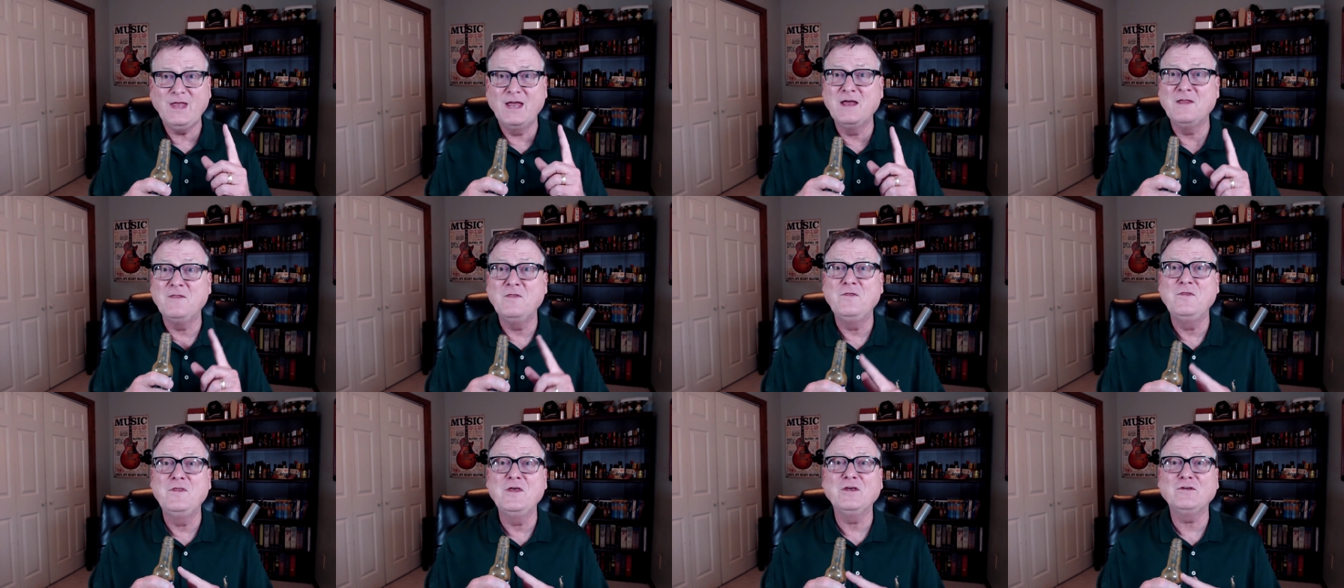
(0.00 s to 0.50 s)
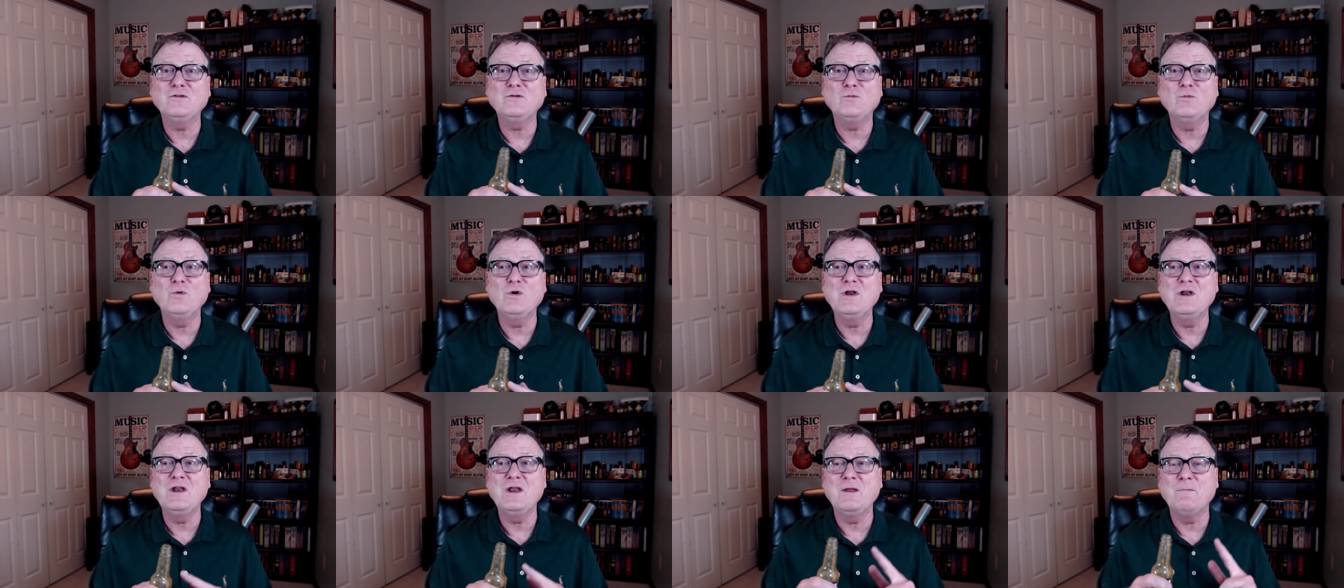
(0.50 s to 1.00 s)
And this
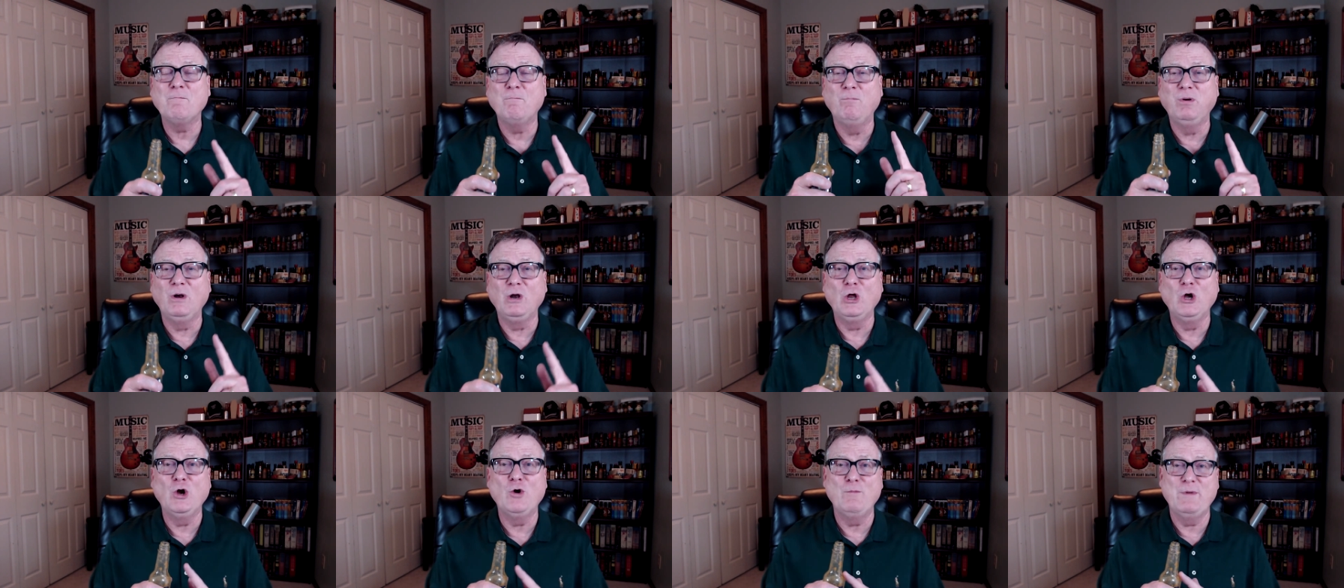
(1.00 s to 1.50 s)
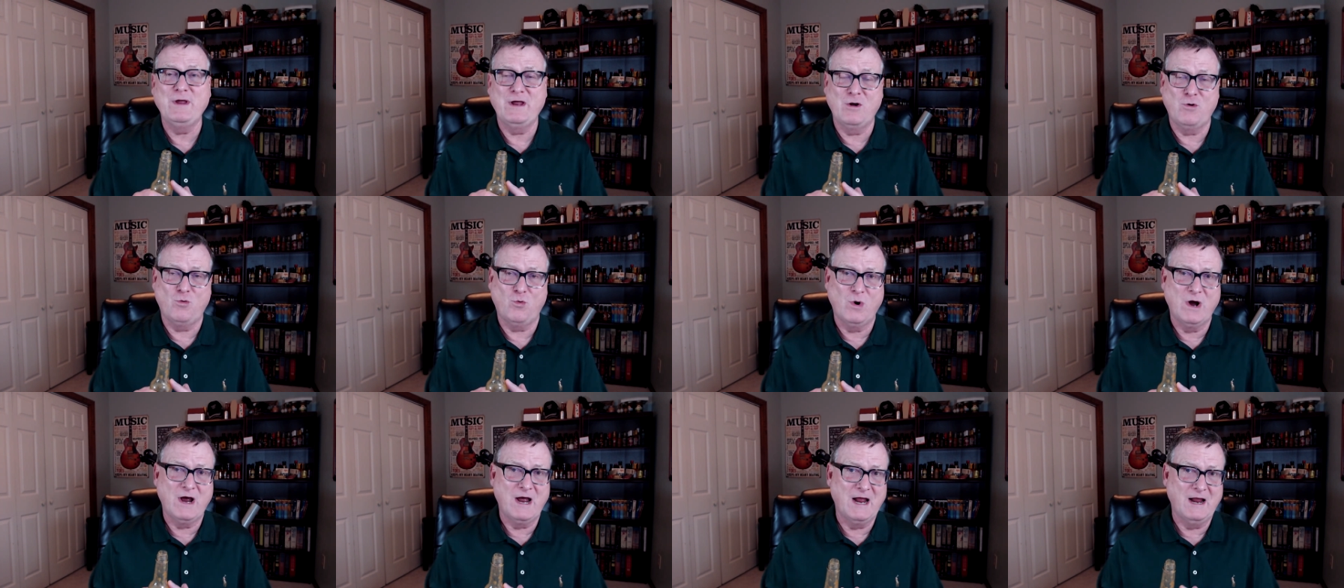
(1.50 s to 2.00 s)
one blew me
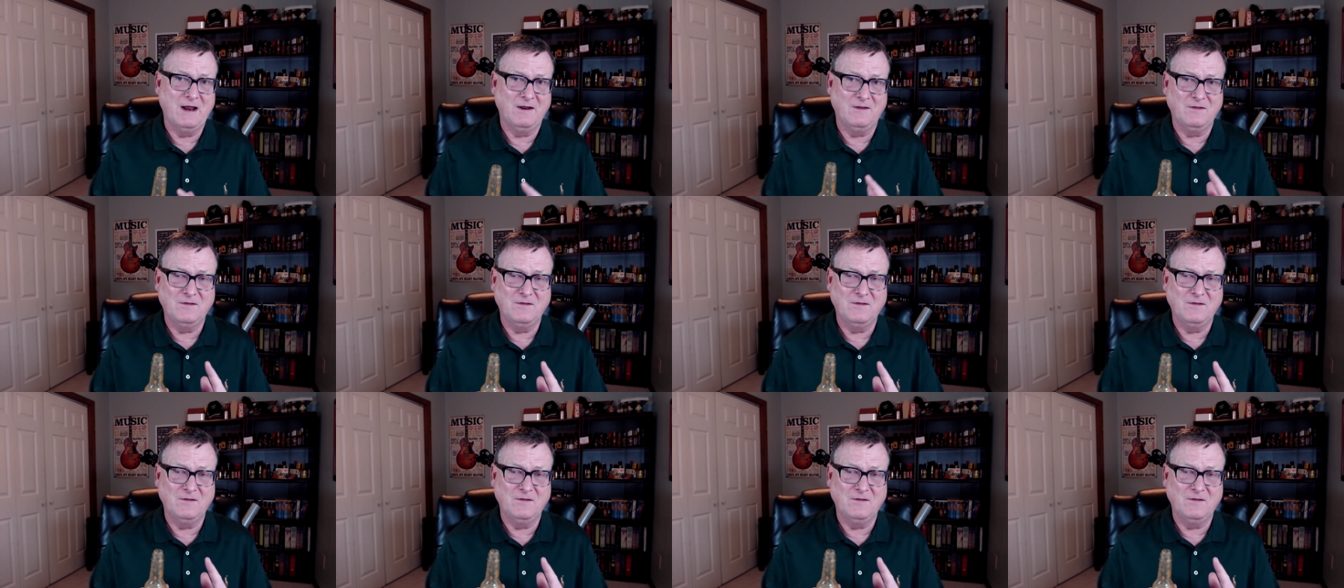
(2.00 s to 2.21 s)
away.